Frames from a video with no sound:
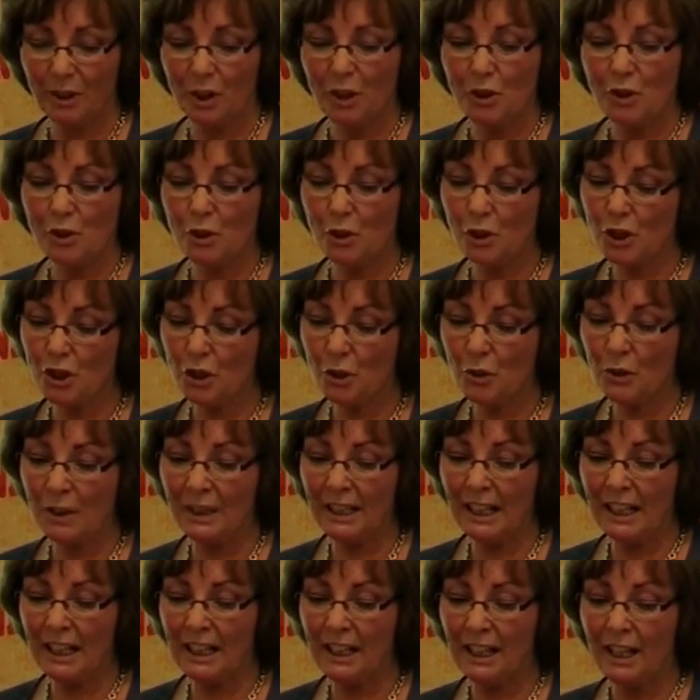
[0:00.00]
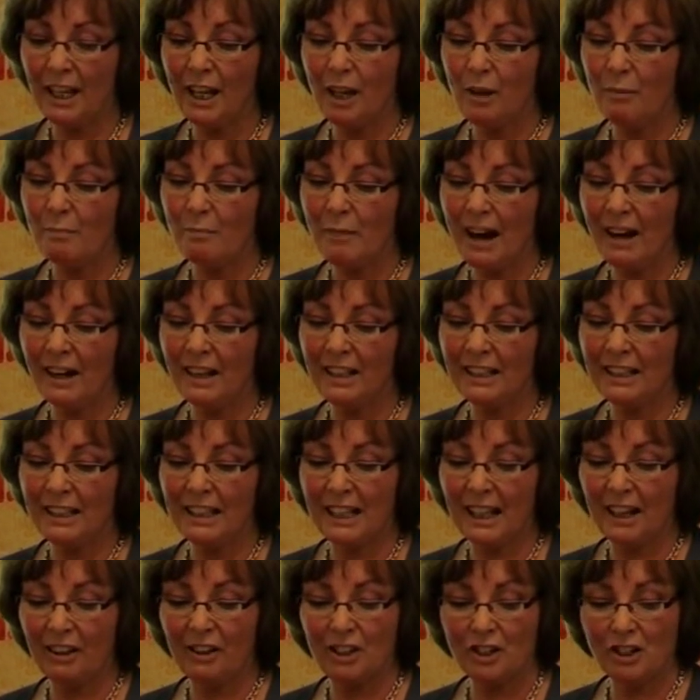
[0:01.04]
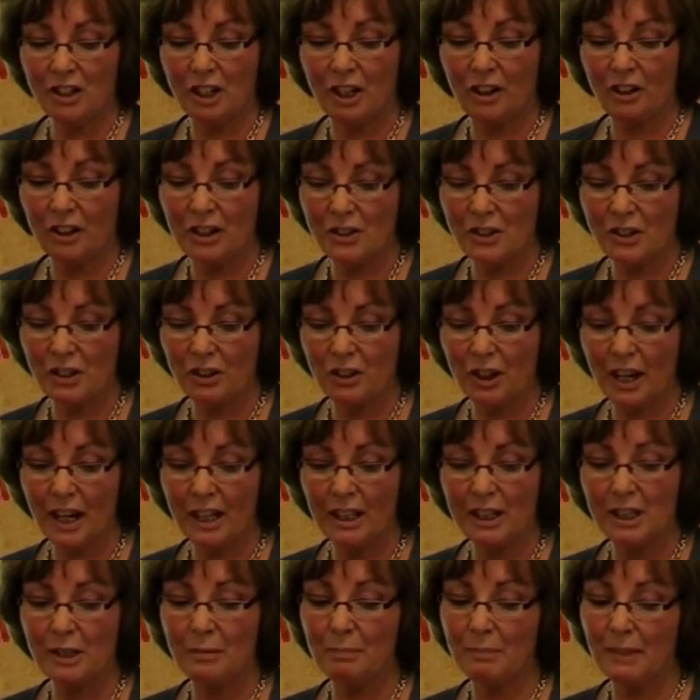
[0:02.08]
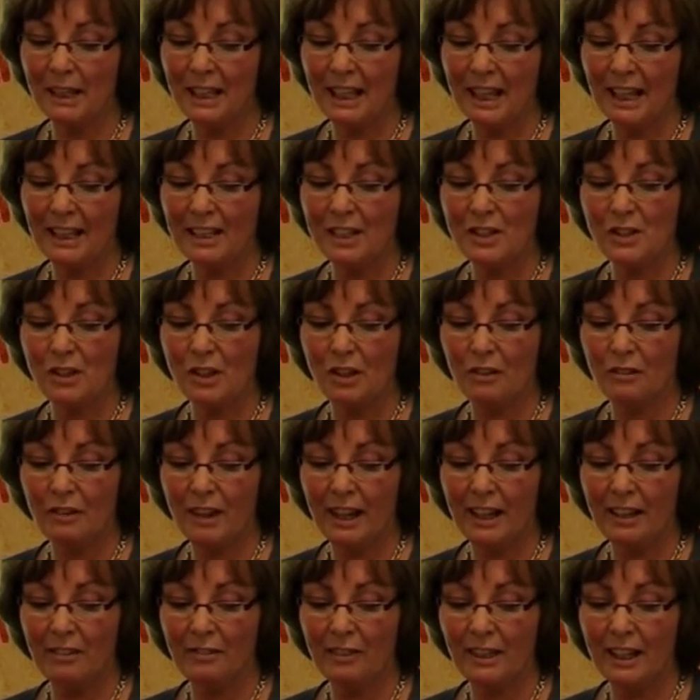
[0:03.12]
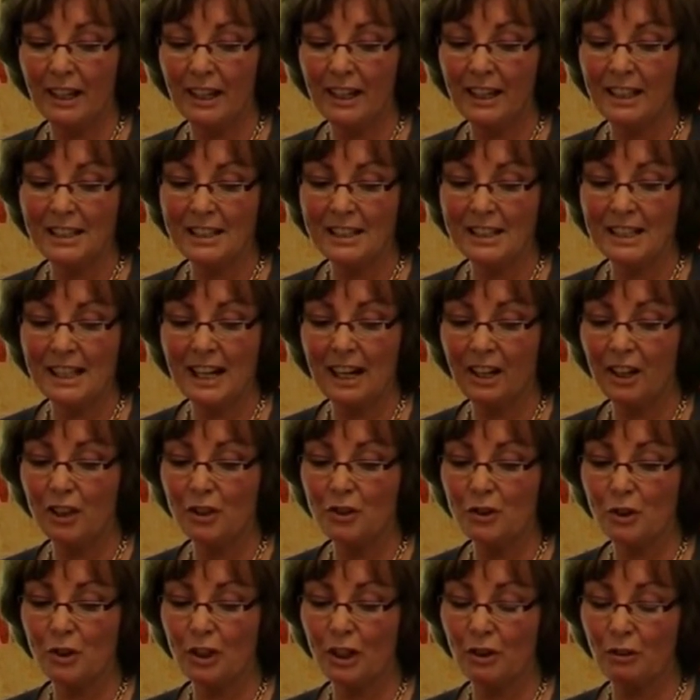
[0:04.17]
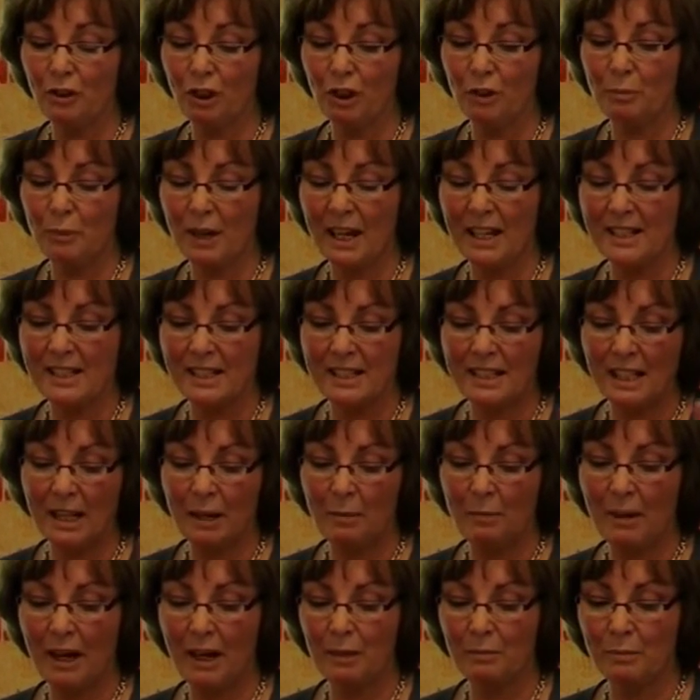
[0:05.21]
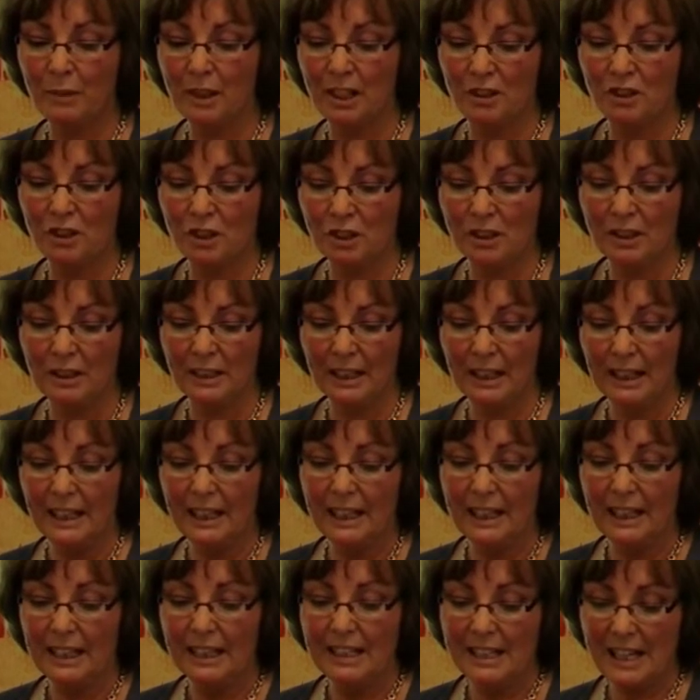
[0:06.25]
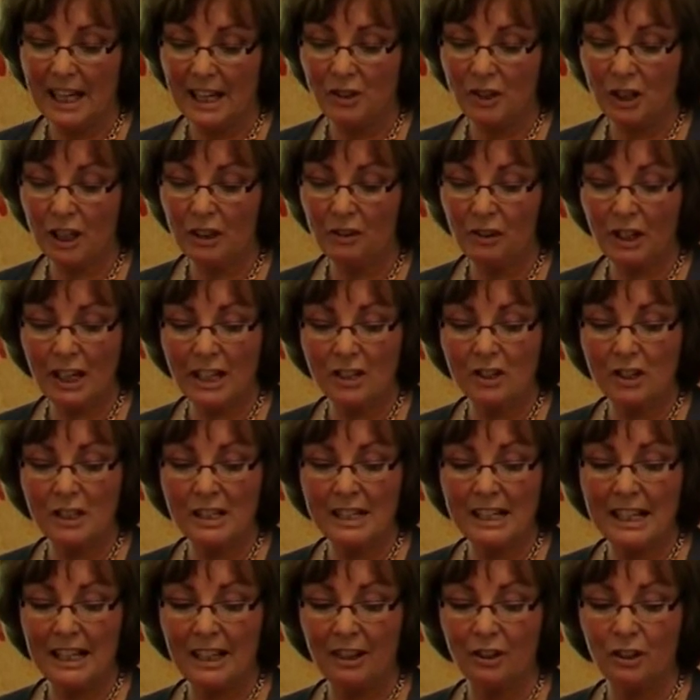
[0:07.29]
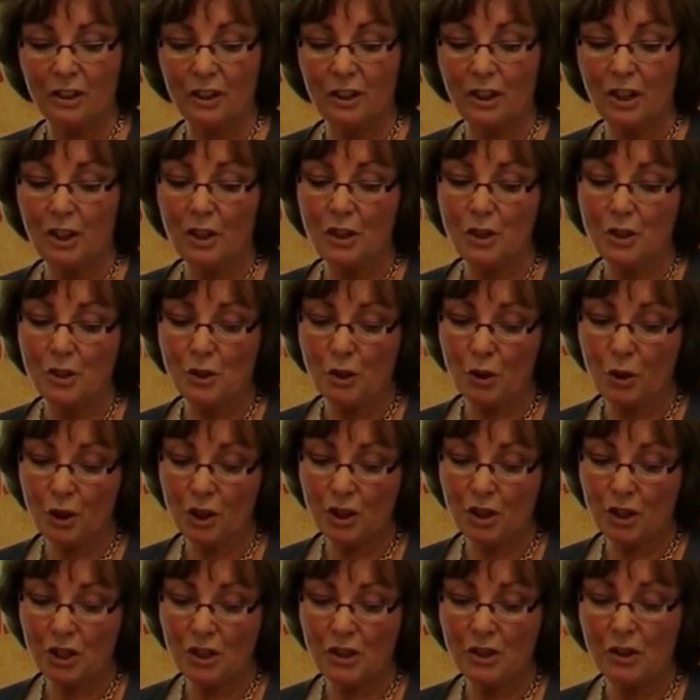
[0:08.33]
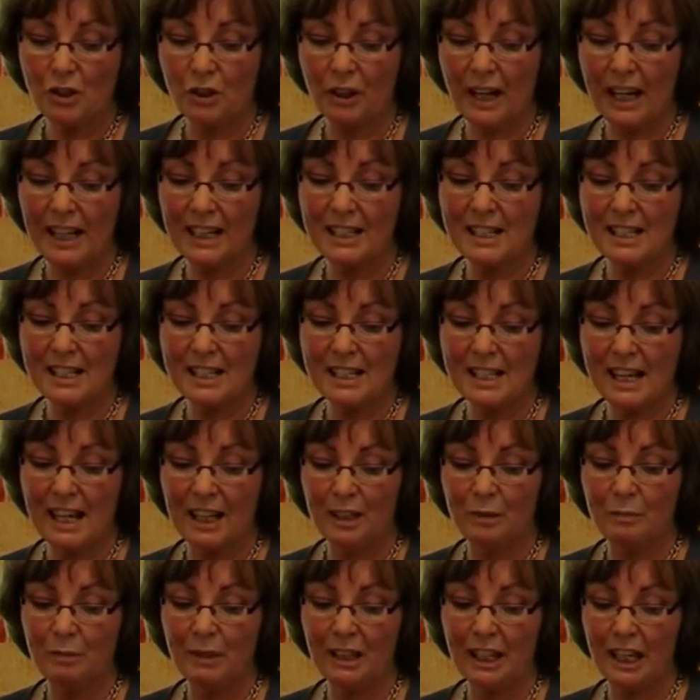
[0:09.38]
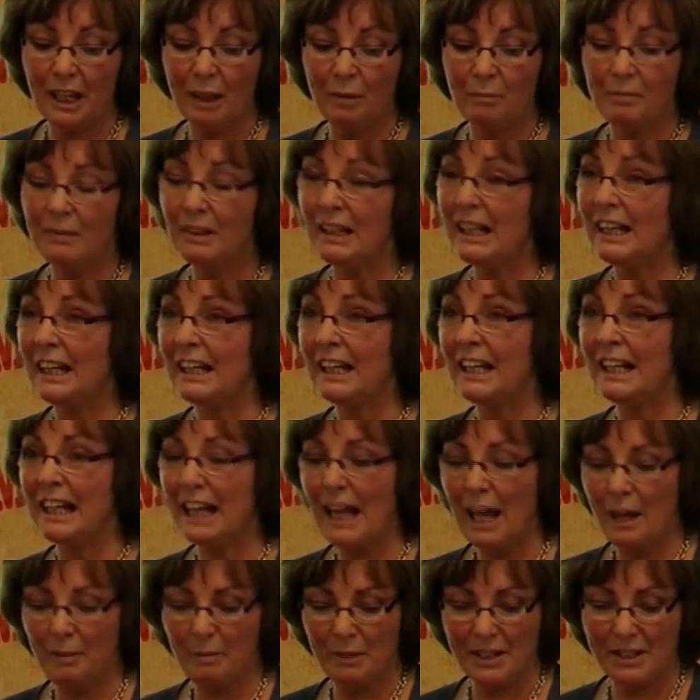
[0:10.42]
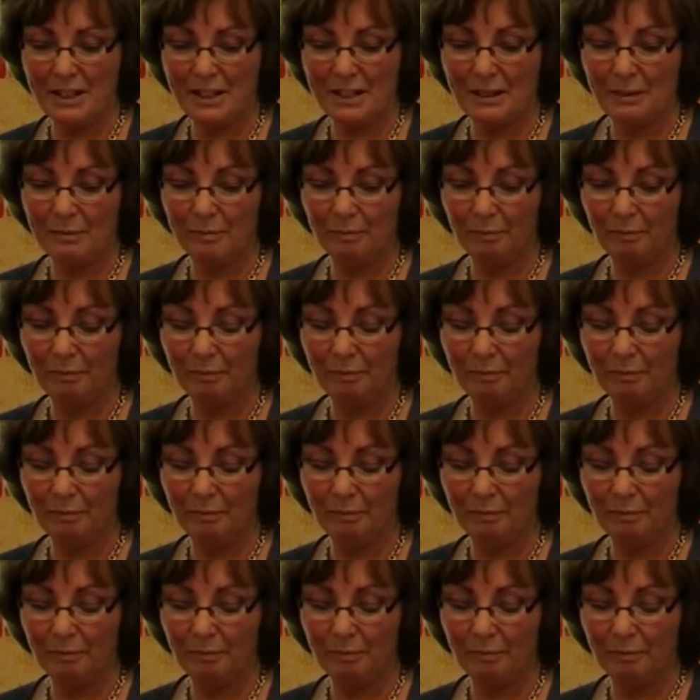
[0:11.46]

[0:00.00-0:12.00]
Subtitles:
Saoirse O'Neill married an Irish aristocrat, Magennis of Ivey, territory around present-day Banbridge. 10 generations later, Saoirse's direct descent became Lady Glamis.